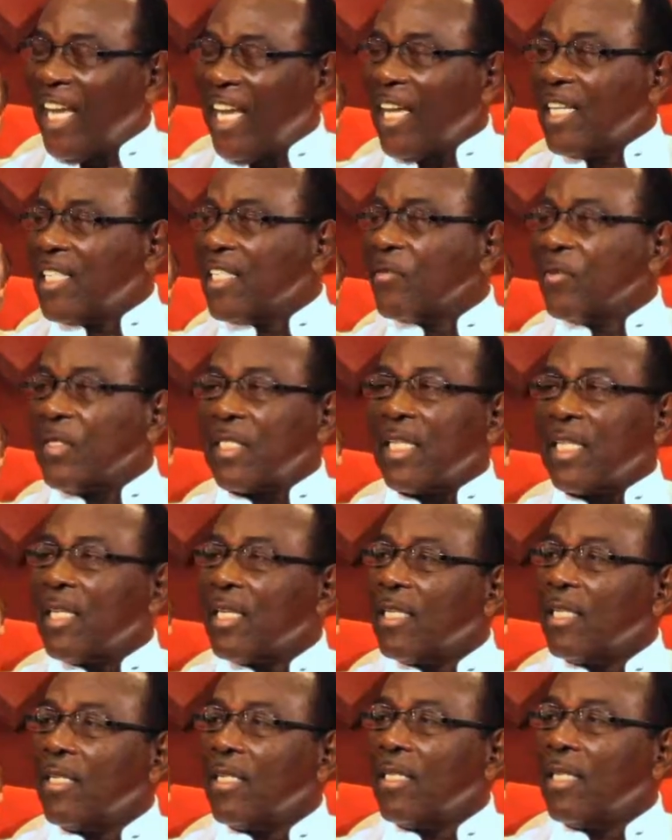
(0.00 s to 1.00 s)
And he would say,
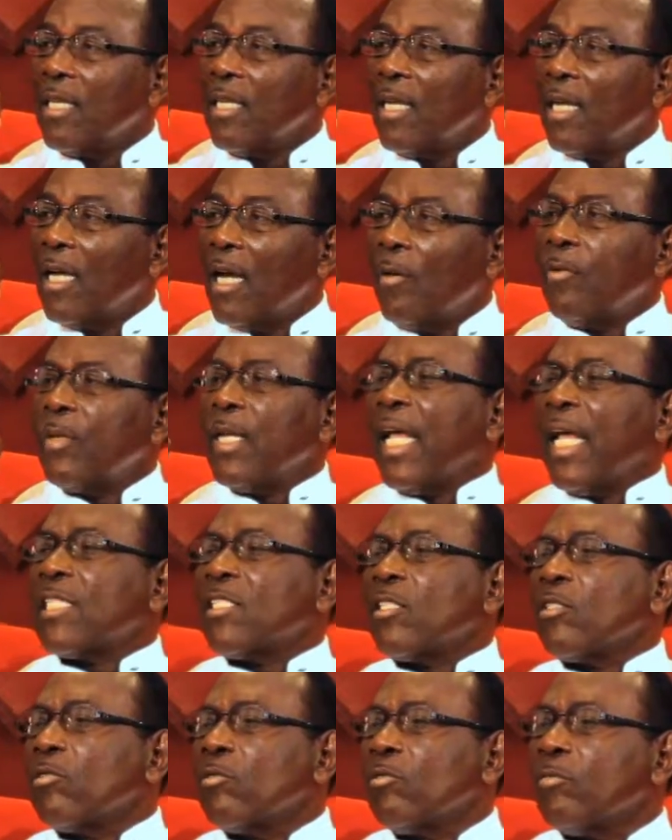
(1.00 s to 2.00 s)
I would like
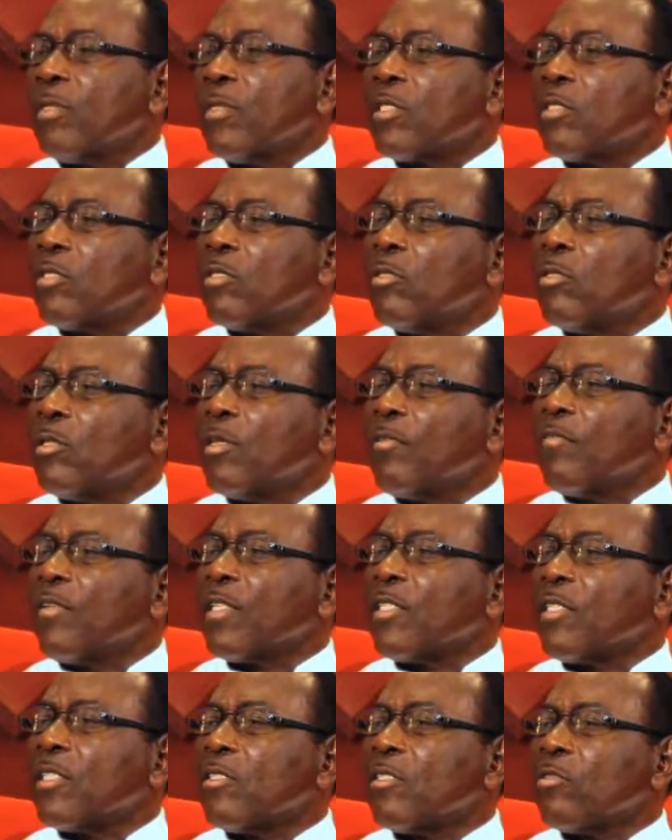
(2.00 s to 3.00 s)
to do Miss
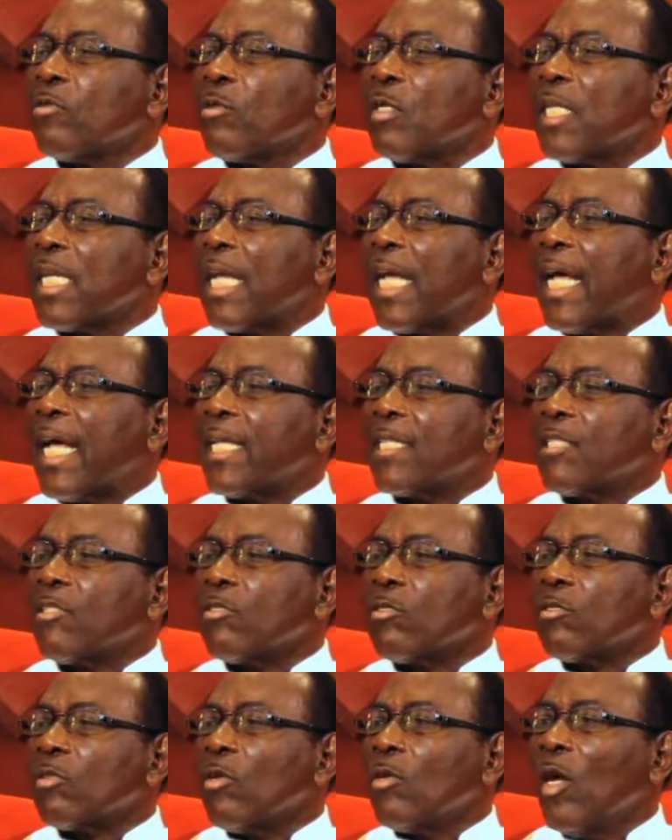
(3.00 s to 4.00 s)
Universe in Trinidad and
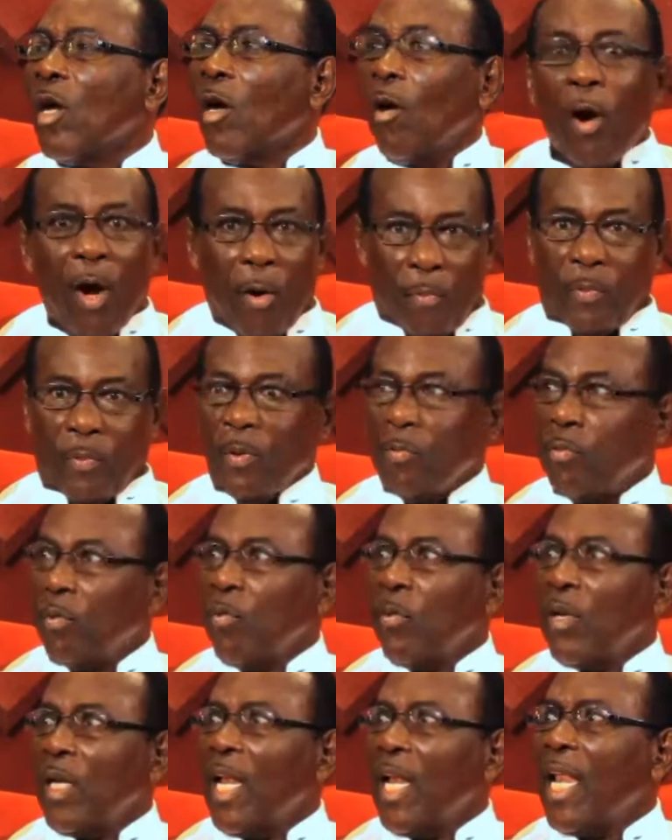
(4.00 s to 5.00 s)
so. But we
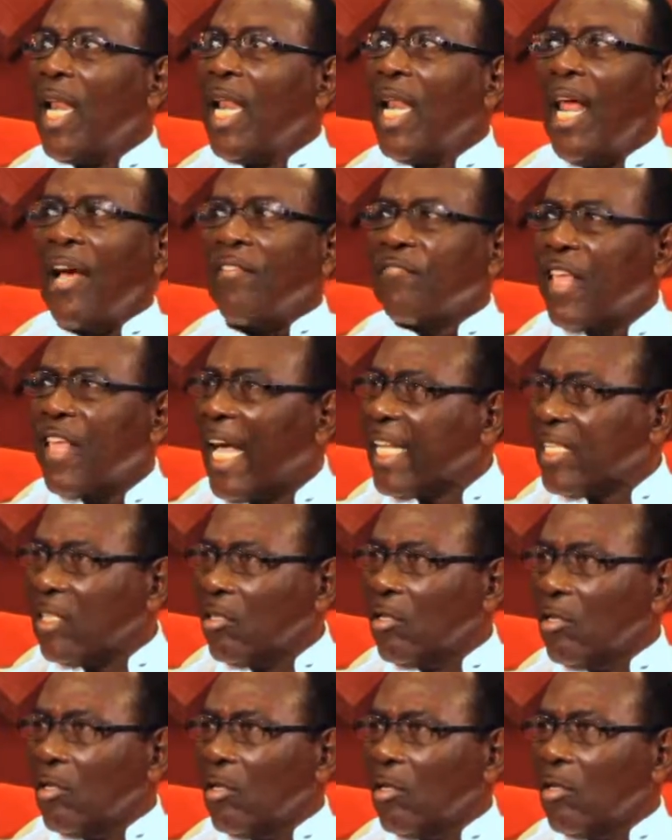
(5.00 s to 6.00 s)
would love that.
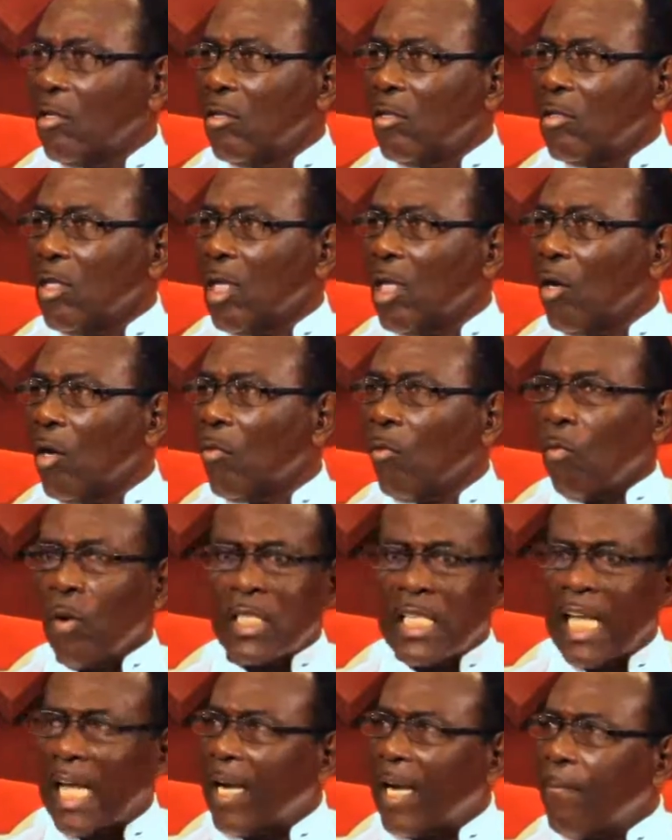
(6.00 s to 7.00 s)
You know, what
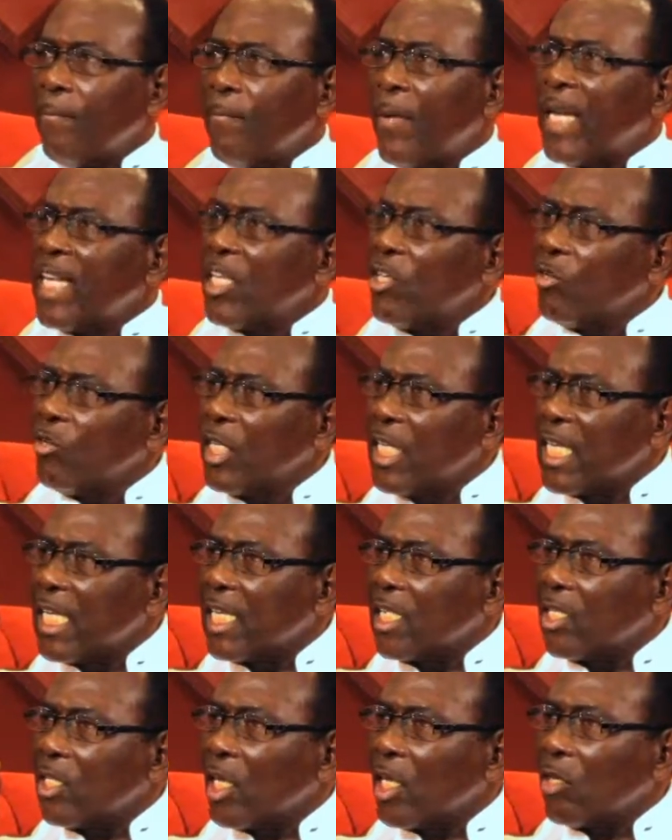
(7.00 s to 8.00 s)
kind of money you
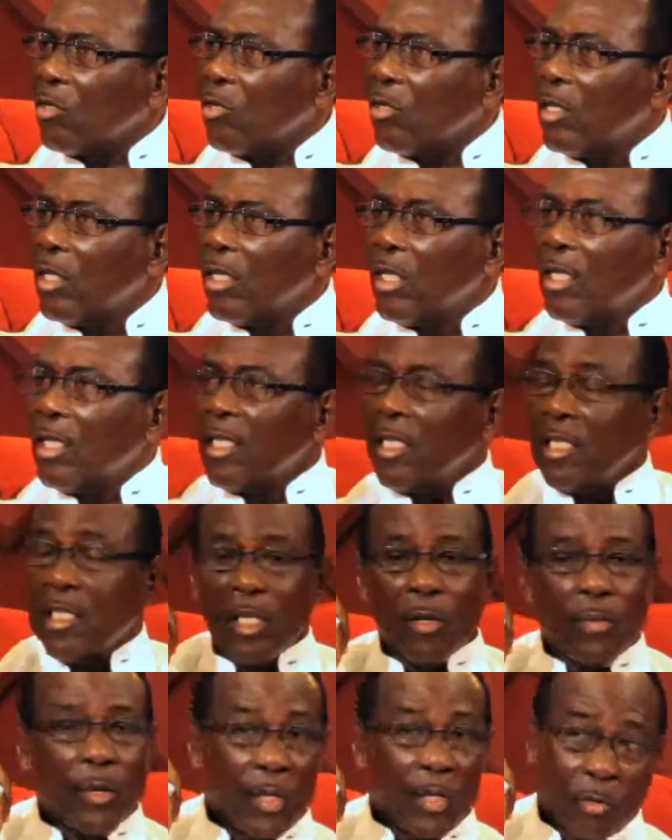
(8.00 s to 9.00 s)
need, you know? He
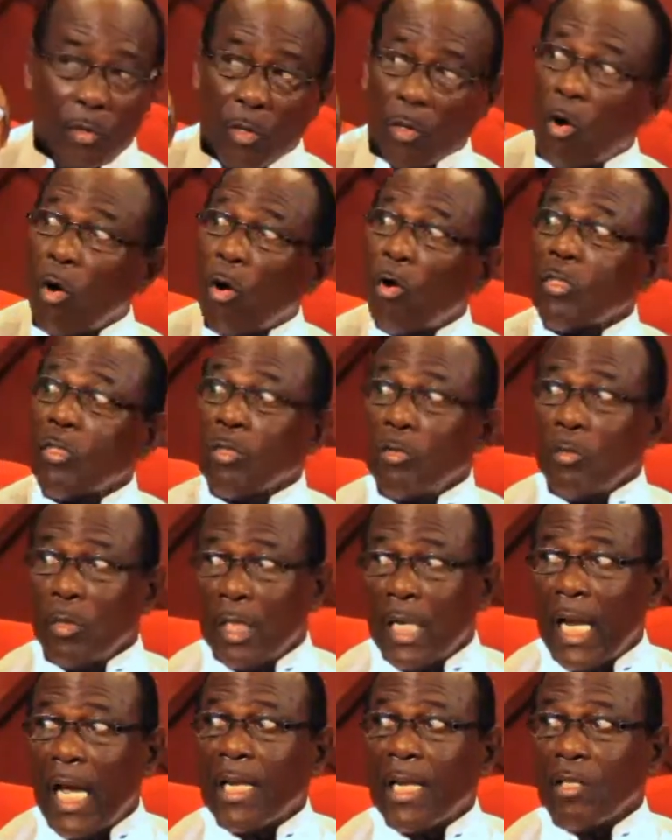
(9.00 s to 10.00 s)
said, well, it will cost
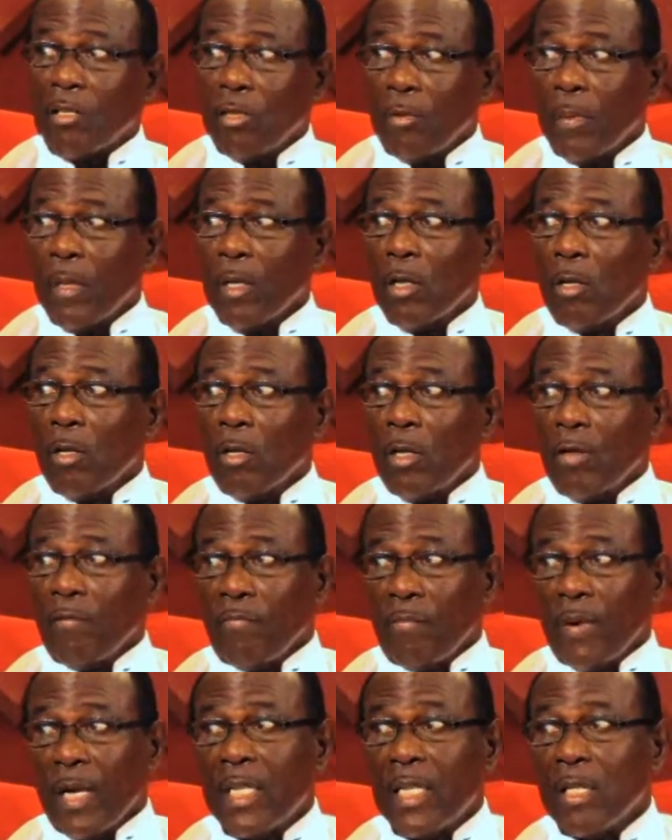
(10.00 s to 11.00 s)
Trinidad Island and Tobago a lot of
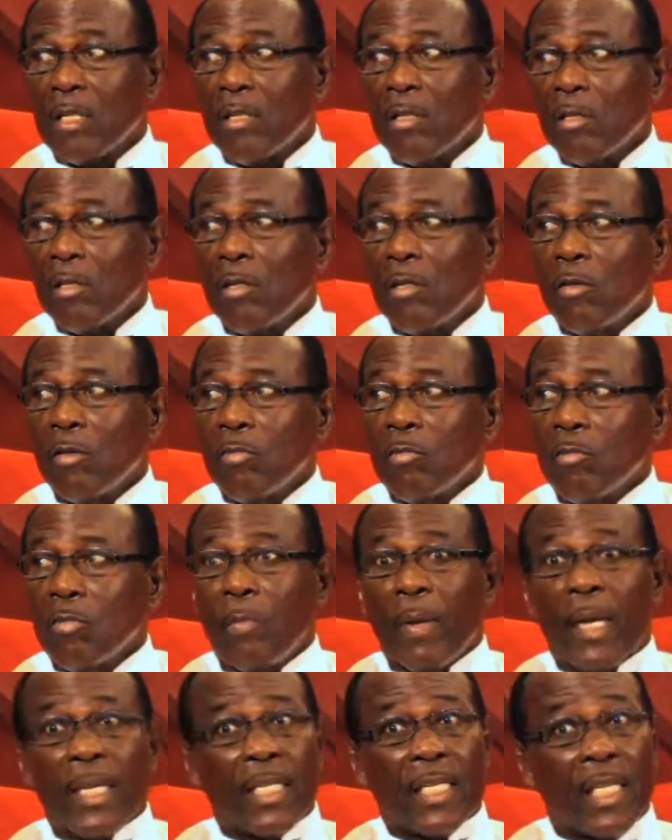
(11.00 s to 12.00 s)
money. We
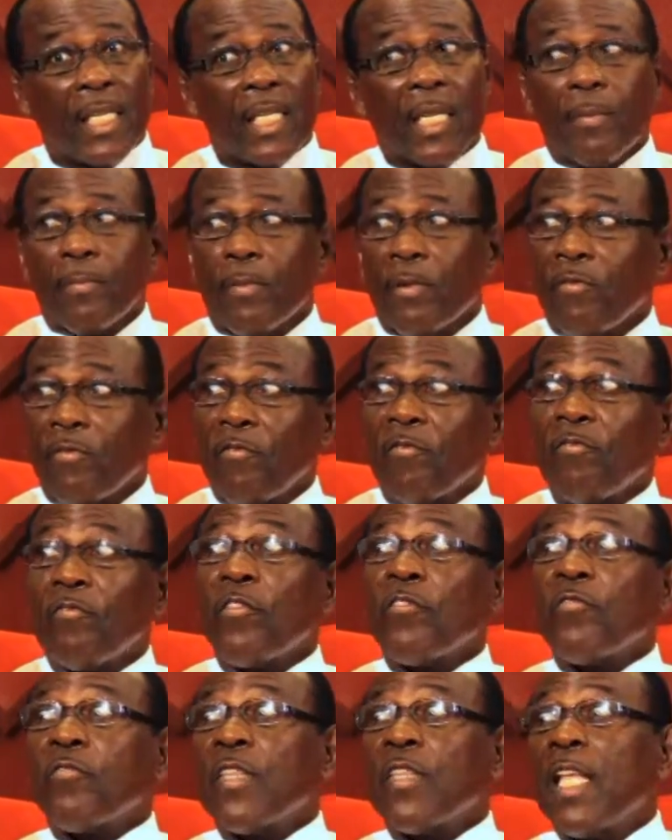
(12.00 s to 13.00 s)
might need up to
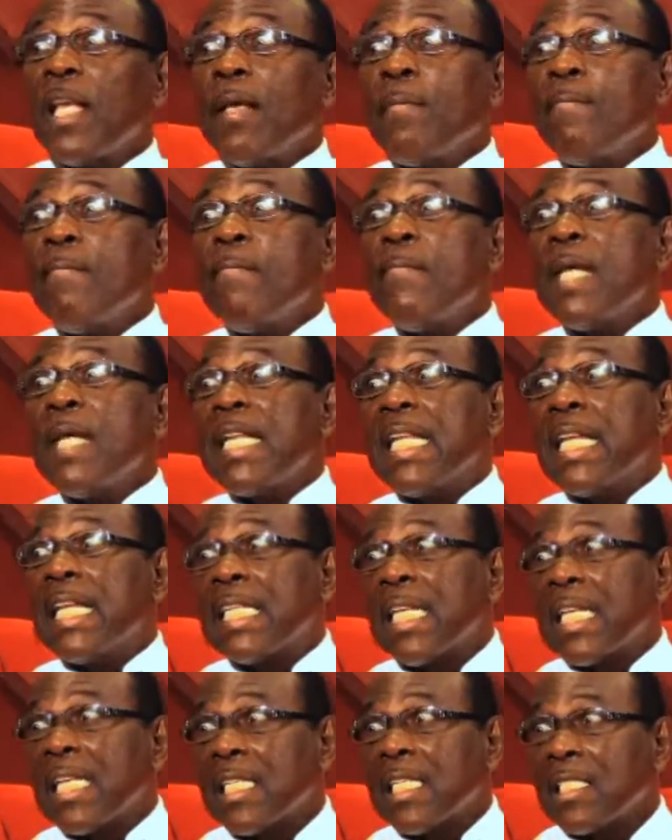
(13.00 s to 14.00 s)
$50 million.
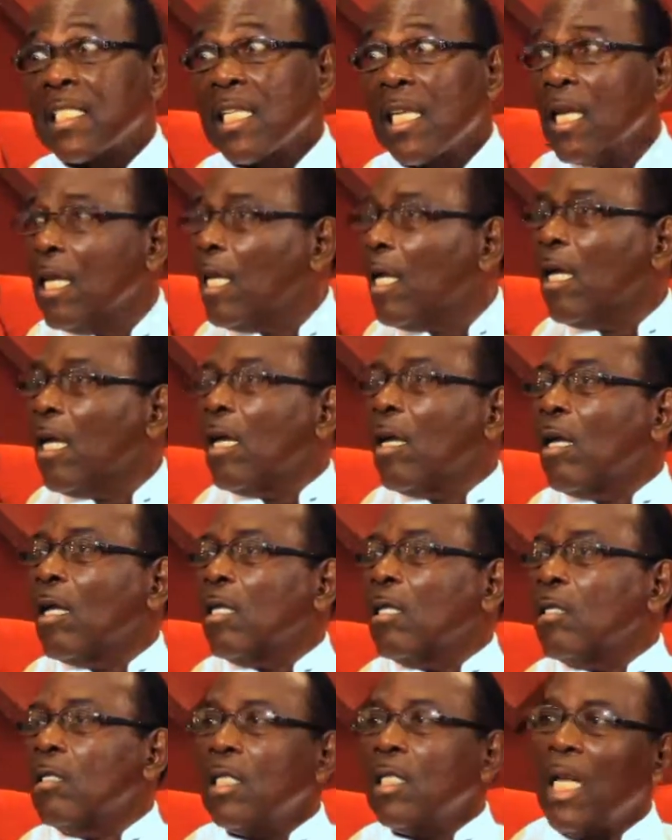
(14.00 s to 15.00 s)

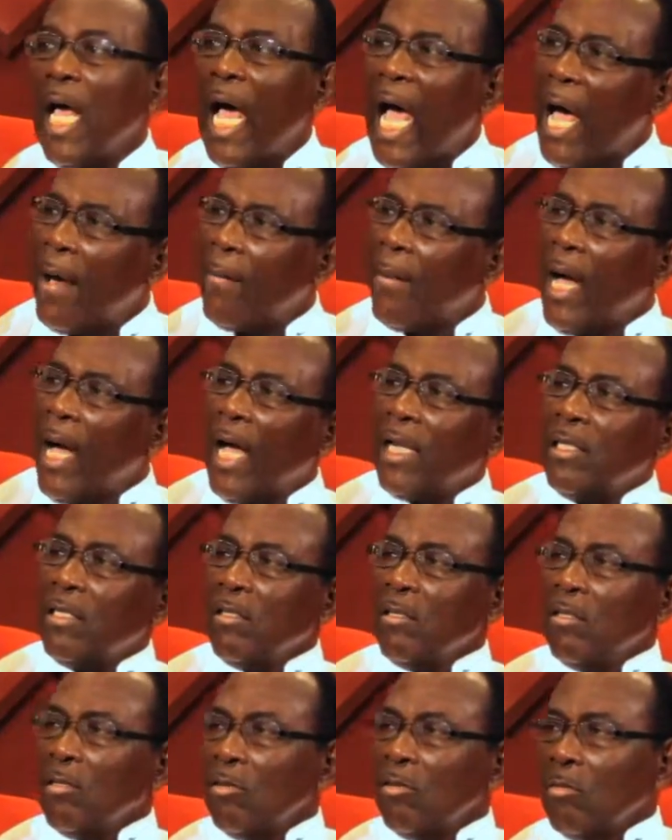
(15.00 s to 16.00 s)
No, man,
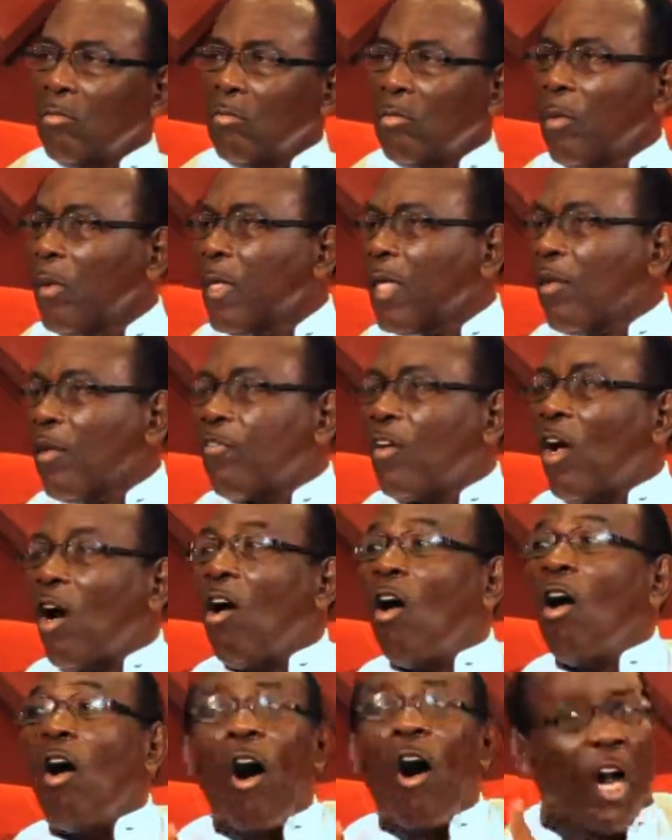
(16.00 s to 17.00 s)
we will give you
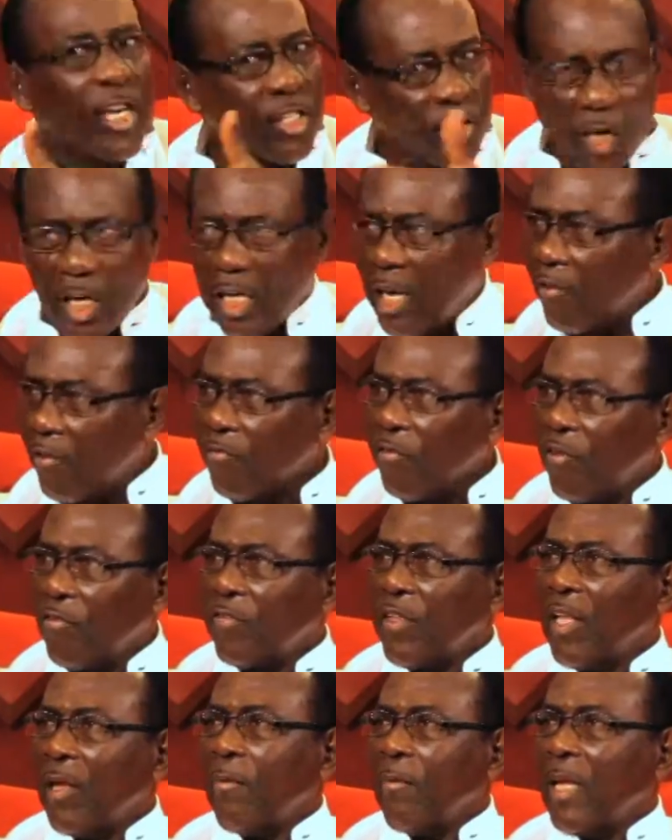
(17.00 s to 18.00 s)

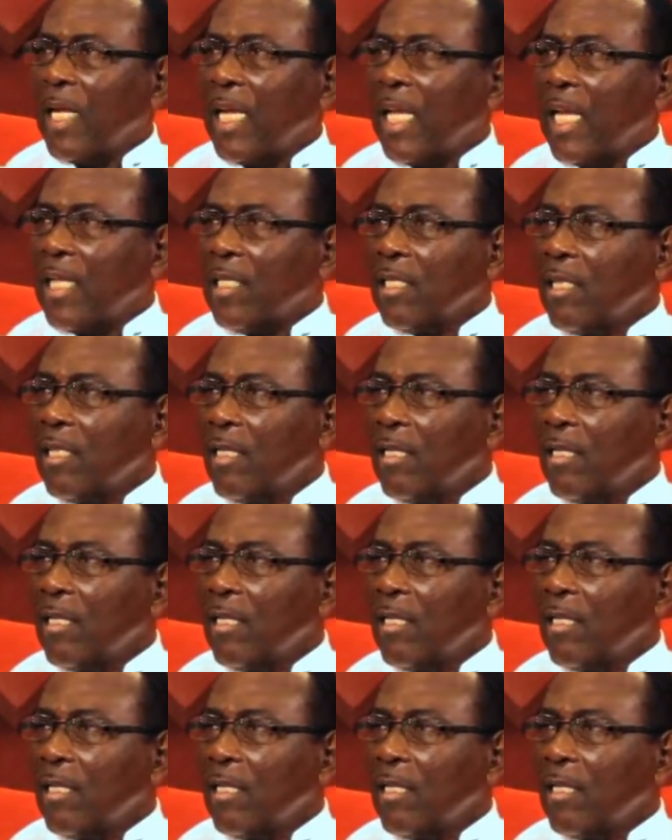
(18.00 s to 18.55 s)
$150 million.